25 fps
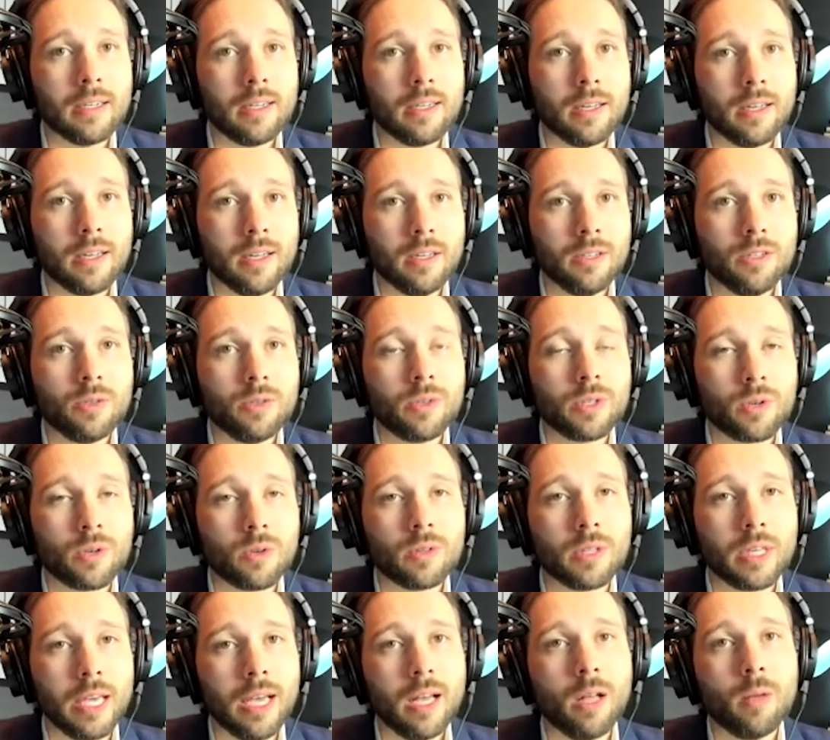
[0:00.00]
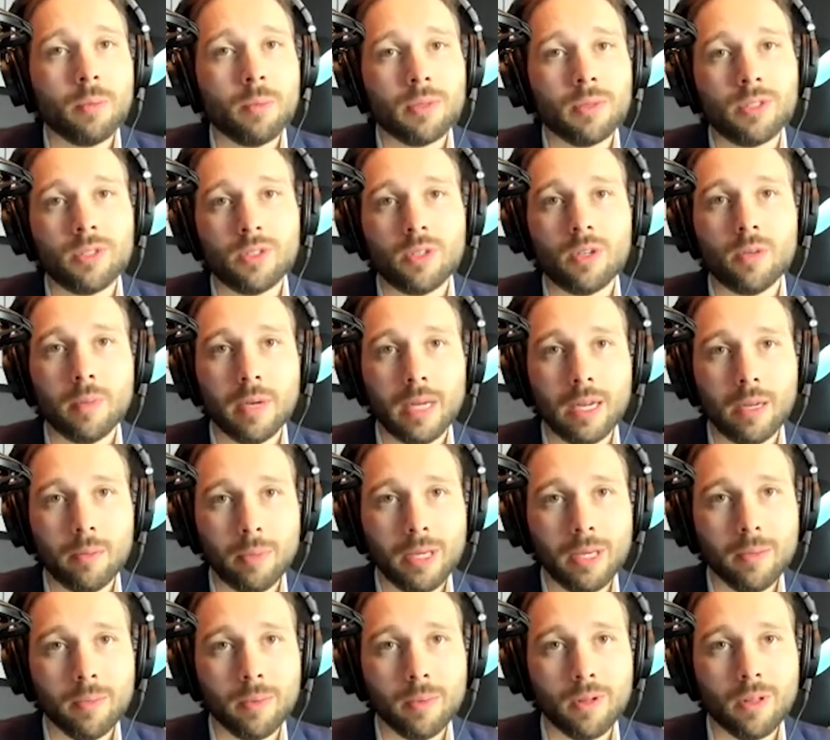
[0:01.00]
and you can only help a certain amount of
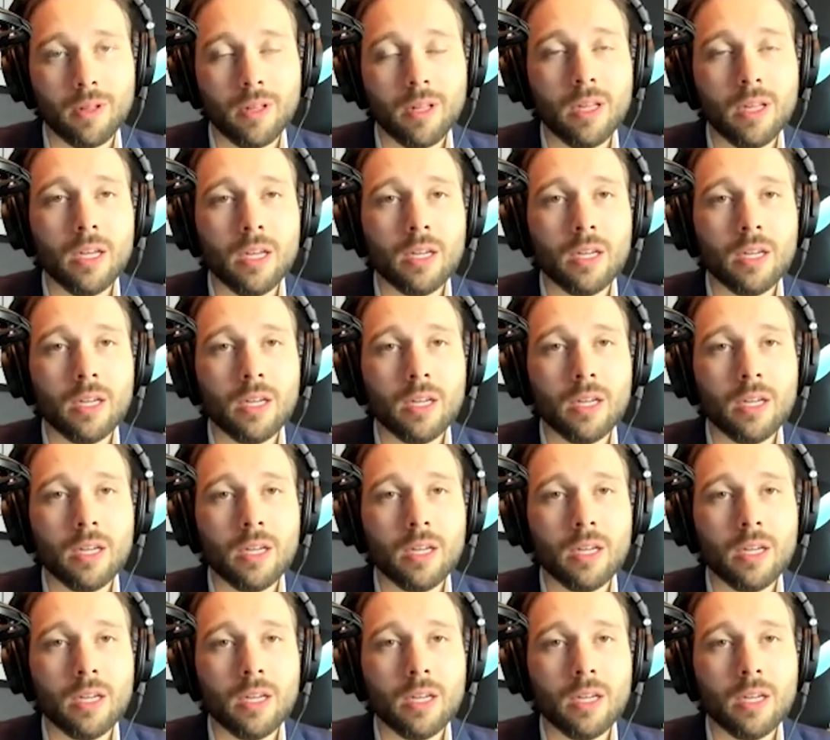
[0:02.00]
people.